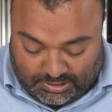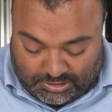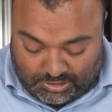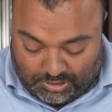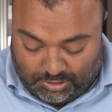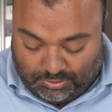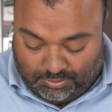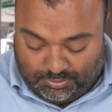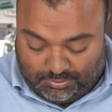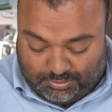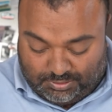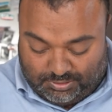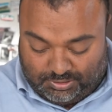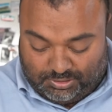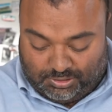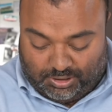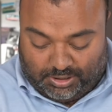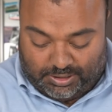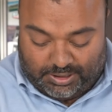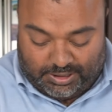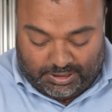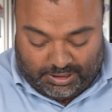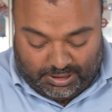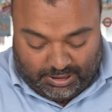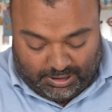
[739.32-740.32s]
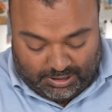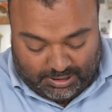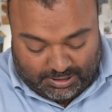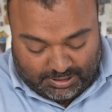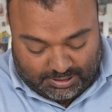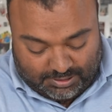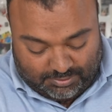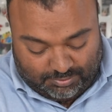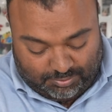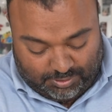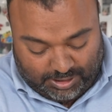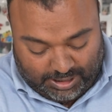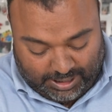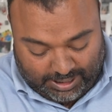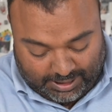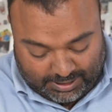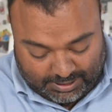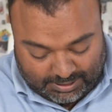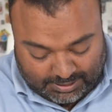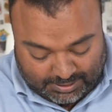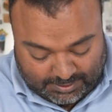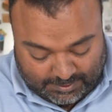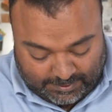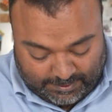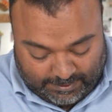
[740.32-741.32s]
so sorry, we had
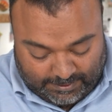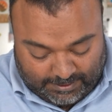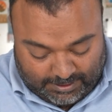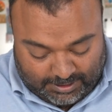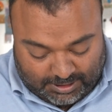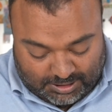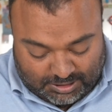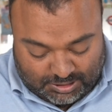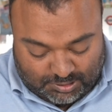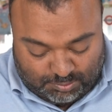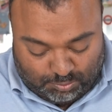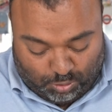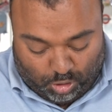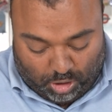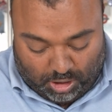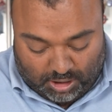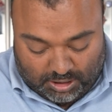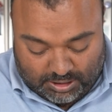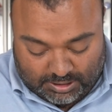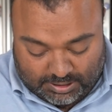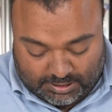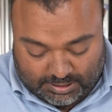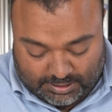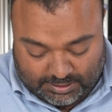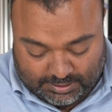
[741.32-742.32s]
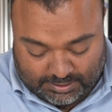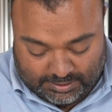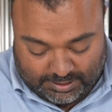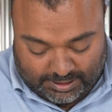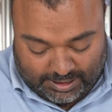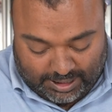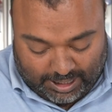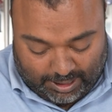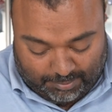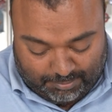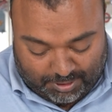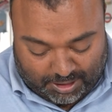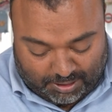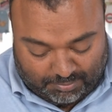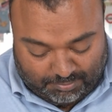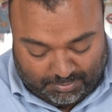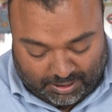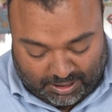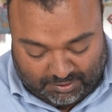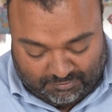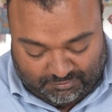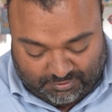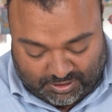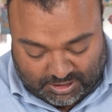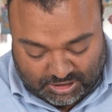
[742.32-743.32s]
a small camera
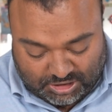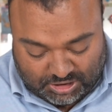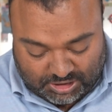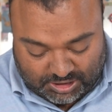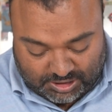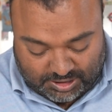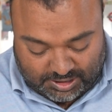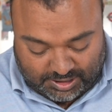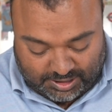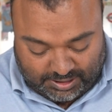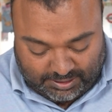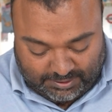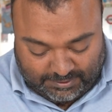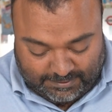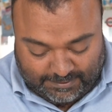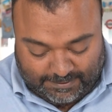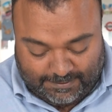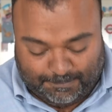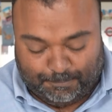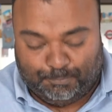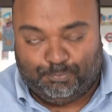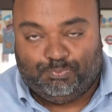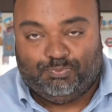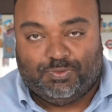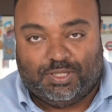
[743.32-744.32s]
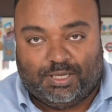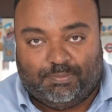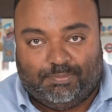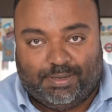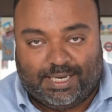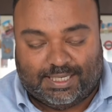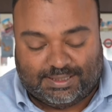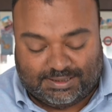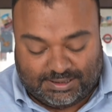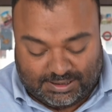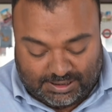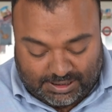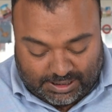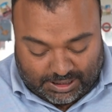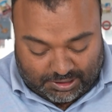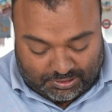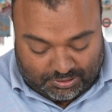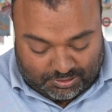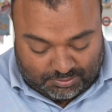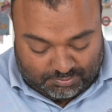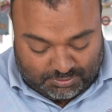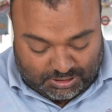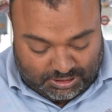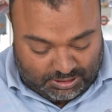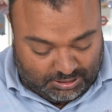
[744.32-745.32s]
malfunction there. The battery died
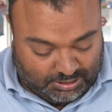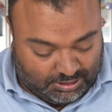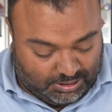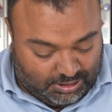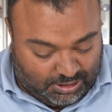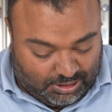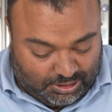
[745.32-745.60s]
on me.